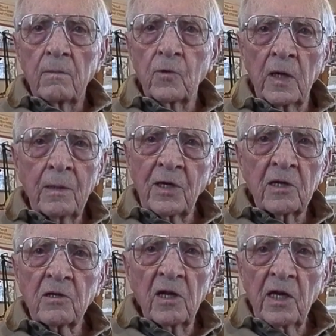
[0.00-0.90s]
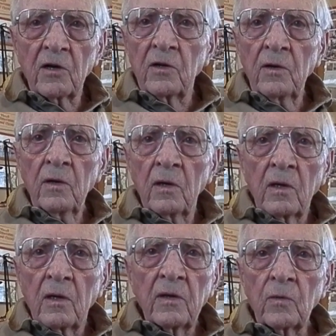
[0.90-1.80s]
20 minutes later,
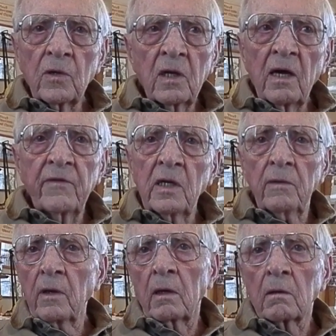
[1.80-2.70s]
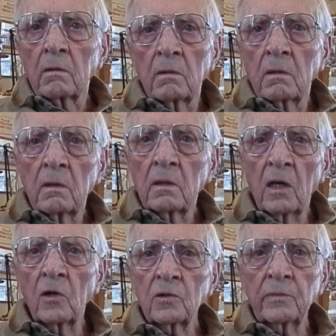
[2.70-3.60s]
they wouldn't have anything. Their
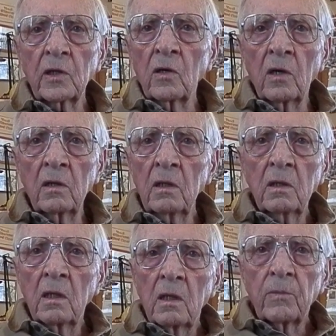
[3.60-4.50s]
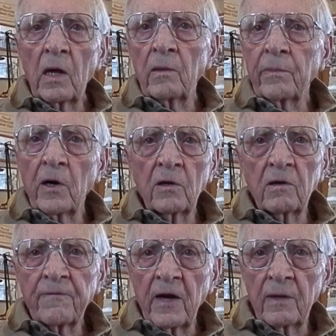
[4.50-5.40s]
house would be gone, probably part of
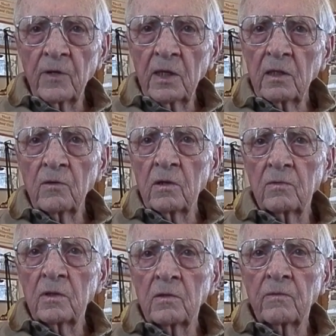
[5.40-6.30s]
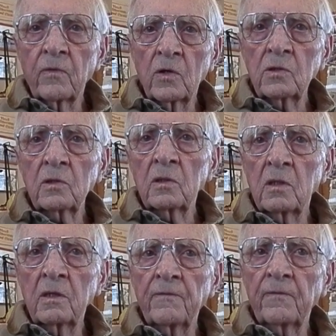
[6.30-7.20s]
their family. They were, they were
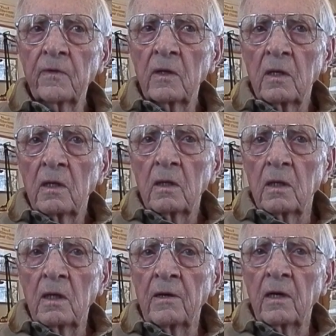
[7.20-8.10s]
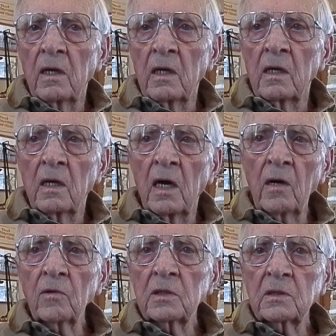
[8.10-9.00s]
fortunate if, and, and I
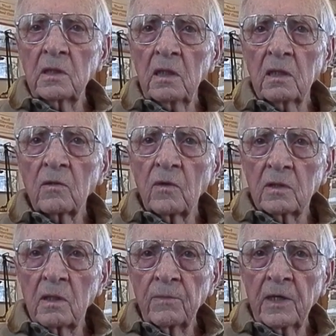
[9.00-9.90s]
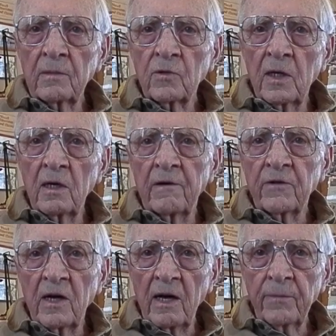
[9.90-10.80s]
would see it Or sometimes right
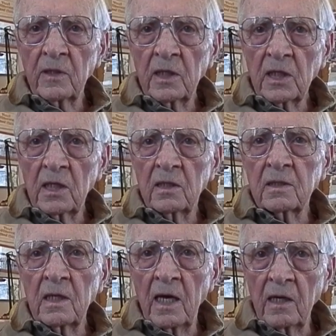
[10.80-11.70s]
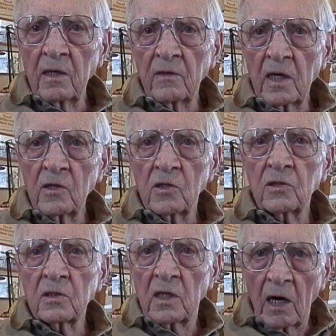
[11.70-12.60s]
after it happened that they'd standing there
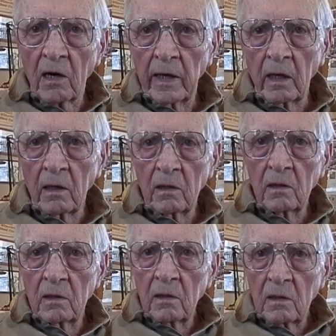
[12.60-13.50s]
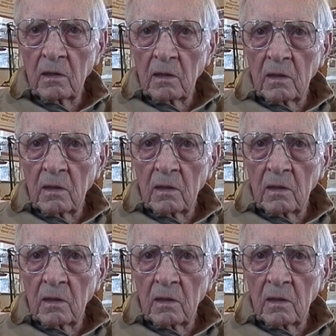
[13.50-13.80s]
just staring. Mm-hmm.